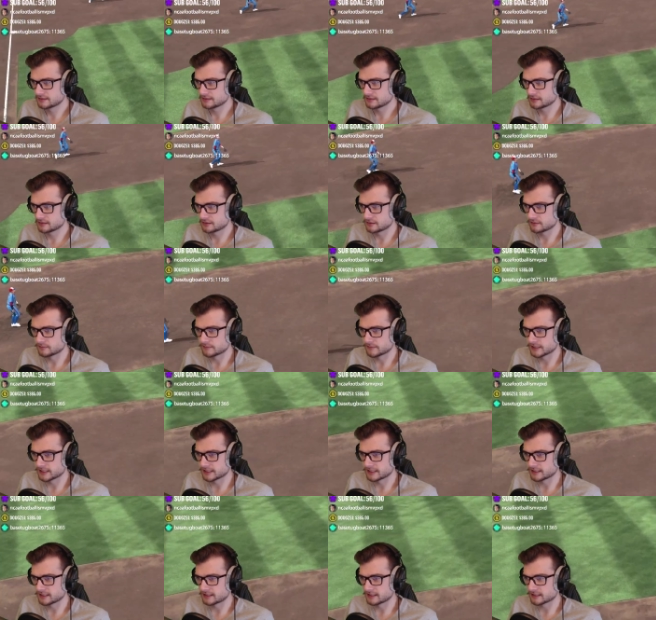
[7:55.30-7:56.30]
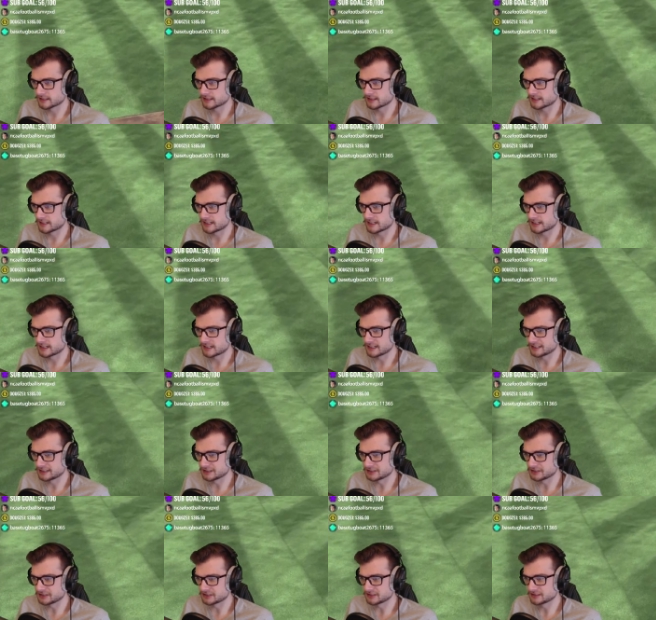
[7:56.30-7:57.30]
Oh my
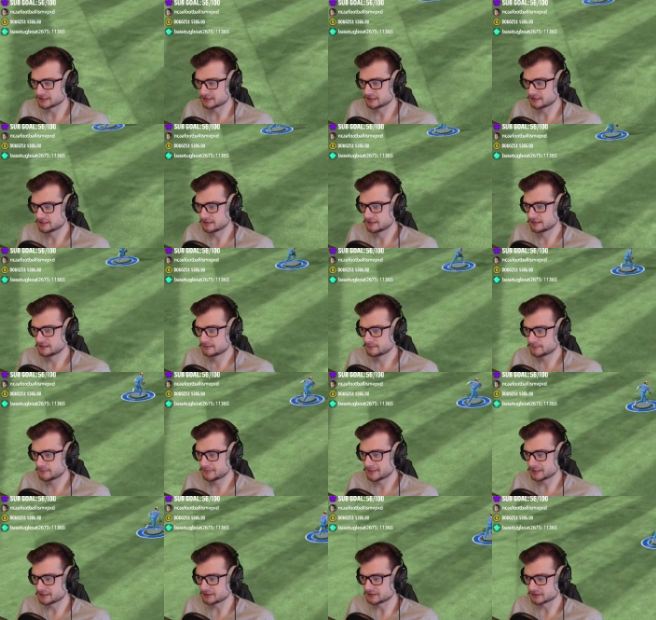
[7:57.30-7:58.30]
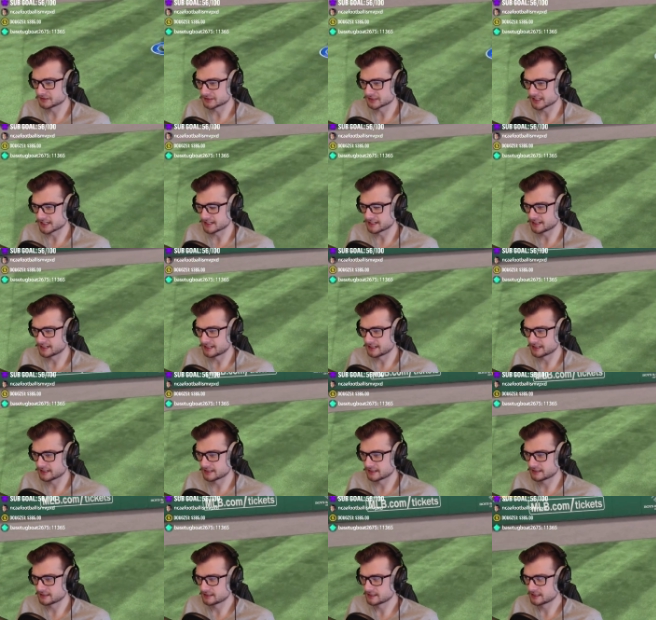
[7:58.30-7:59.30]
gosh. Pitchers out here.